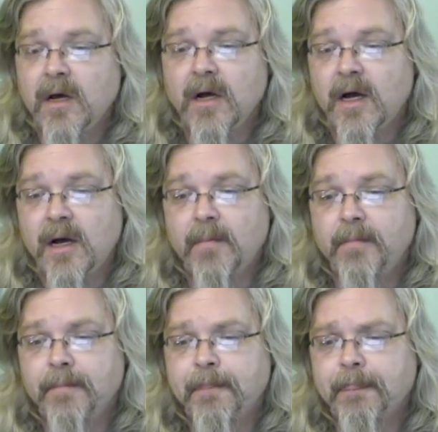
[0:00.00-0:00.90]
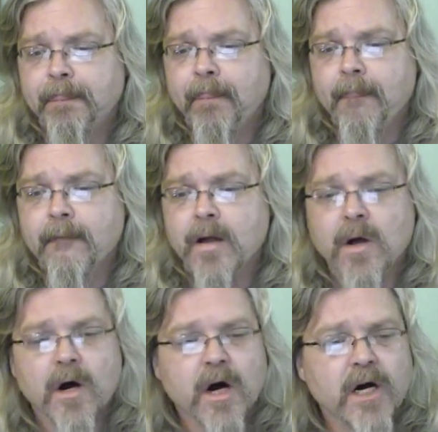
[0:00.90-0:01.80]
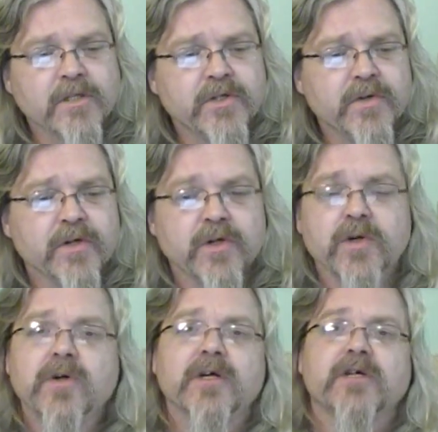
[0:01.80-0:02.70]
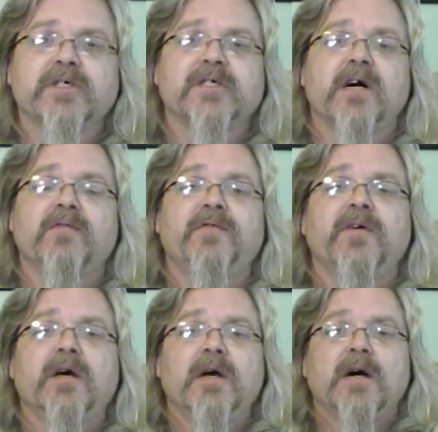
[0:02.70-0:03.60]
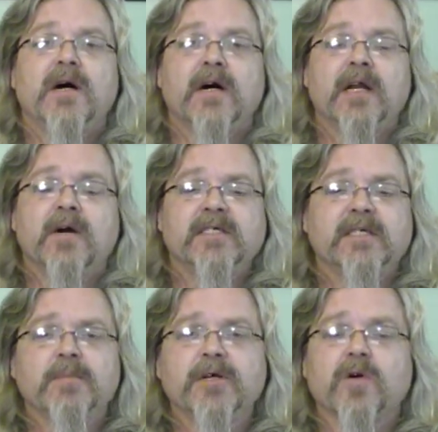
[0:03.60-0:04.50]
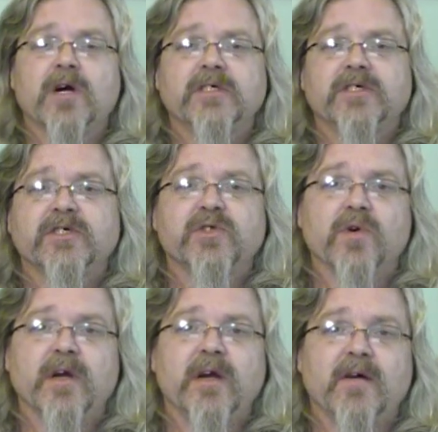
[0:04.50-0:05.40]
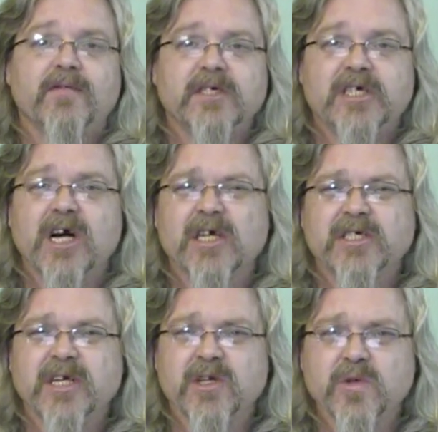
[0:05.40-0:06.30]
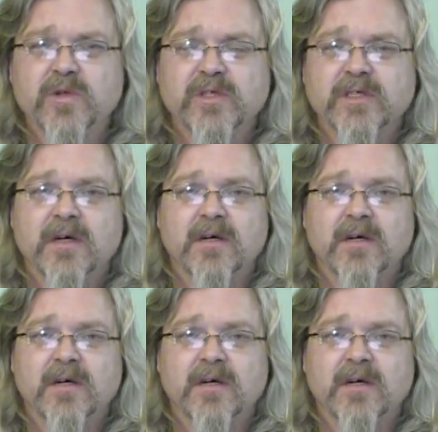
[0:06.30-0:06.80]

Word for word: Um, on to the nuclear stuff. Uh, now I stumbled across a story off of geology news